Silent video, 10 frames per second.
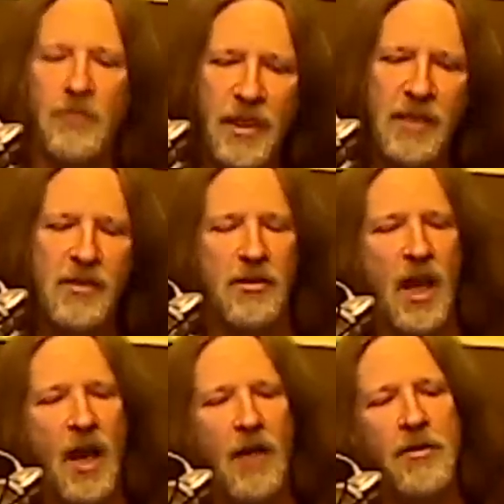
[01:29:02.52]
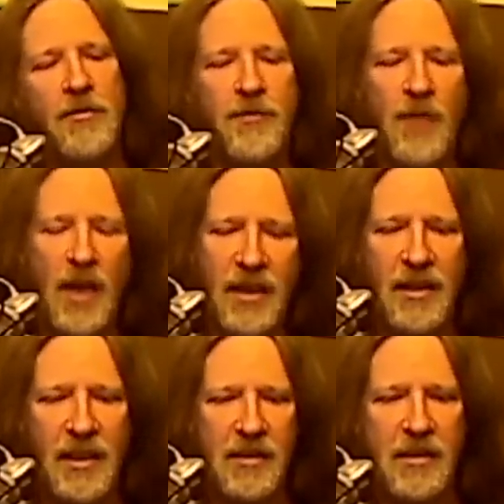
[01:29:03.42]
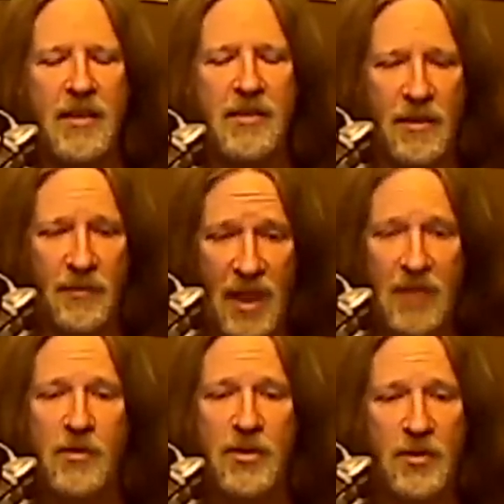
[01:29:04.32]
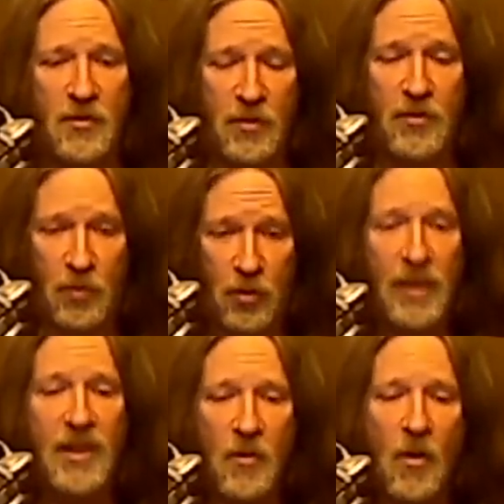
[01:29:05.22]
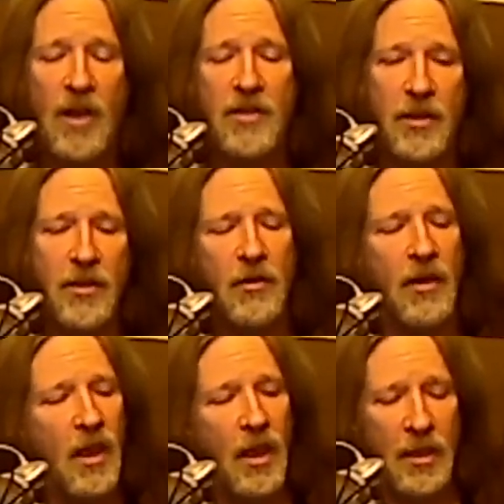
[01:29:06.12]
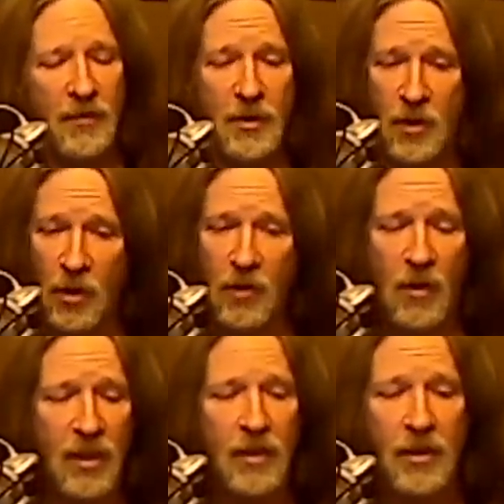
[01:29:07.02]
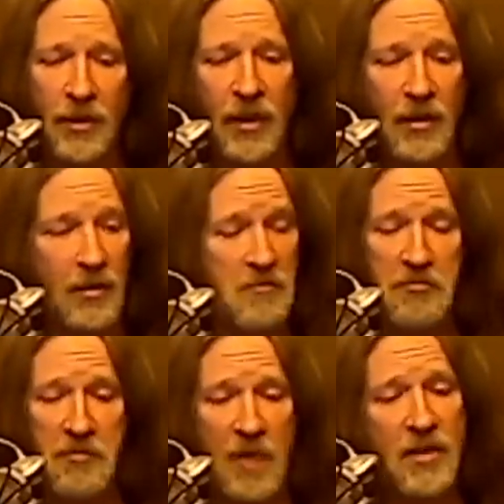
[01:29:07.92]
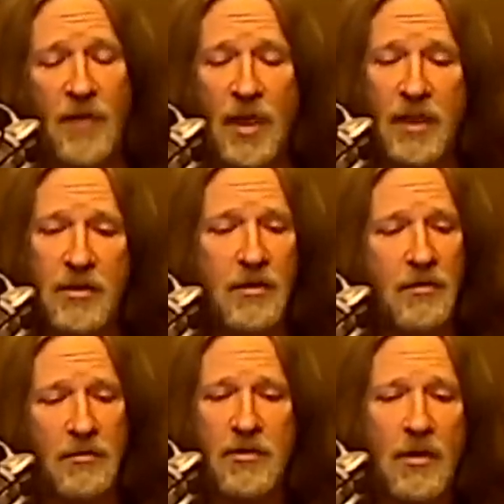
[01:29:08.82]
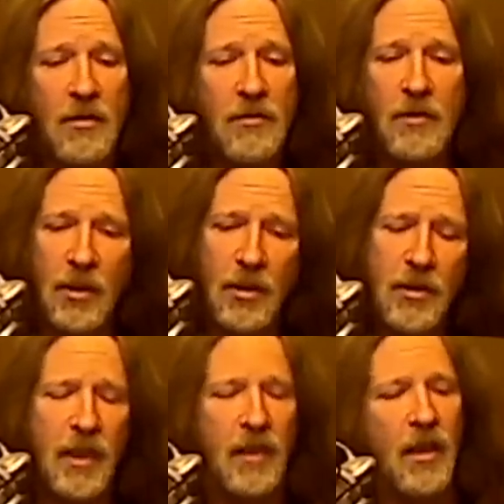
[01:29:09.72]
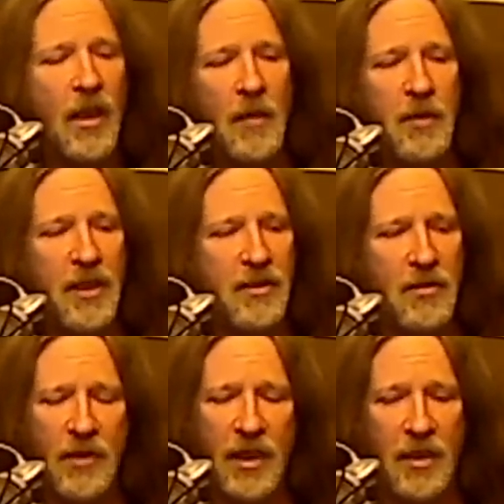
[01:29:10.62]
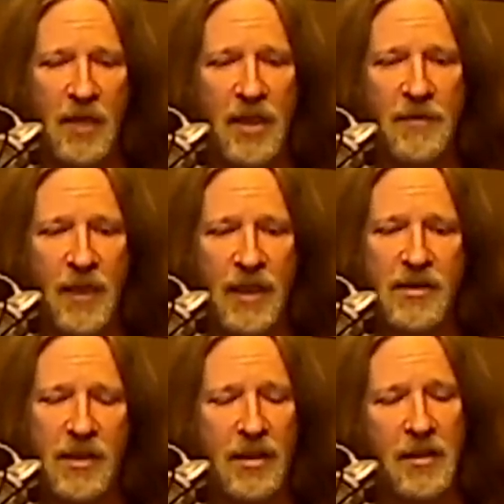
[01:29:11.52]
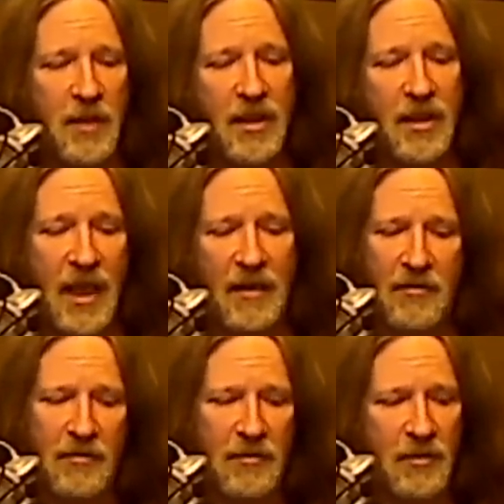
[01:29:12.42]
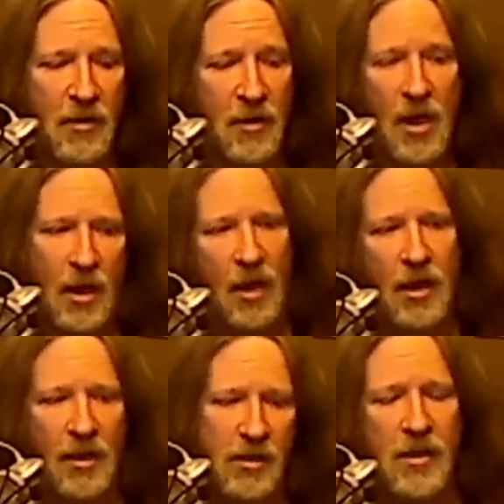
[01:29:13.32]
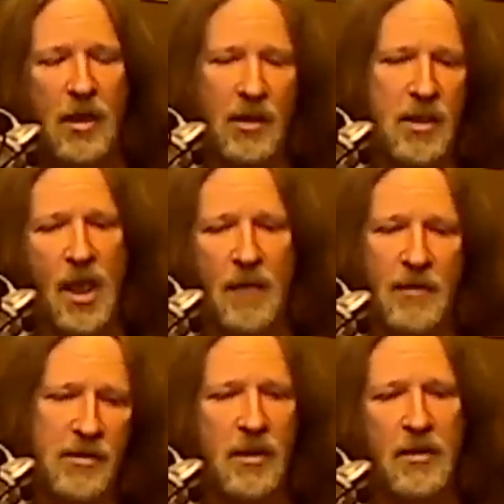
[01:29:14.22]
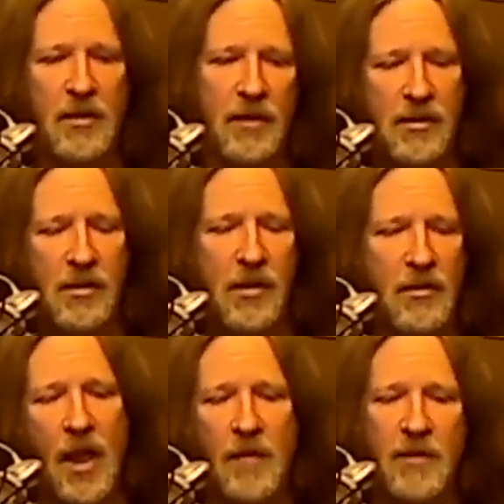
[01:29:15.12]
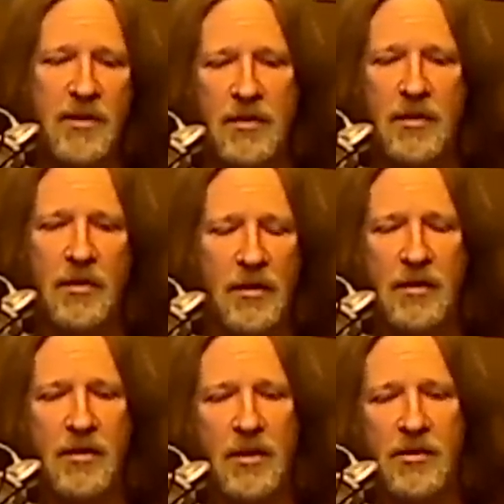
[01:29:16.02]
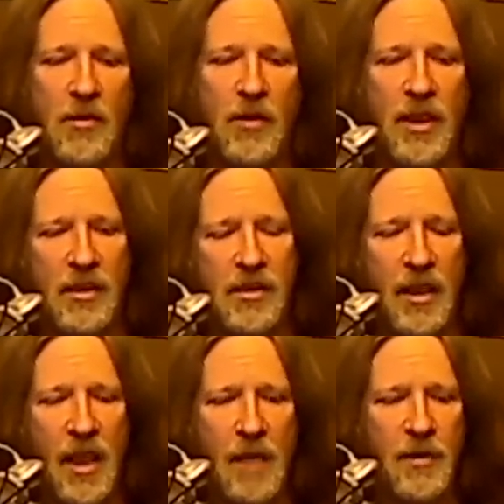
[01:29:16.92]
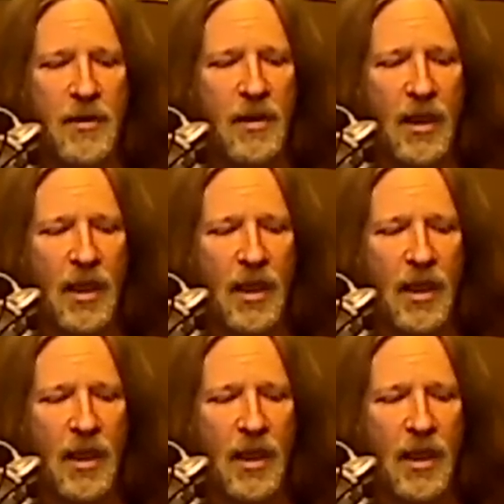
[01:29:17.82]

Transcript: the research, how to find these things if that's what you really want to do. If you don't want to learn it, that's fine too. Don't learn it. But don't get in my face telling me that, oh, this is all a scam, this is all crap, this is, there's no way this can happen,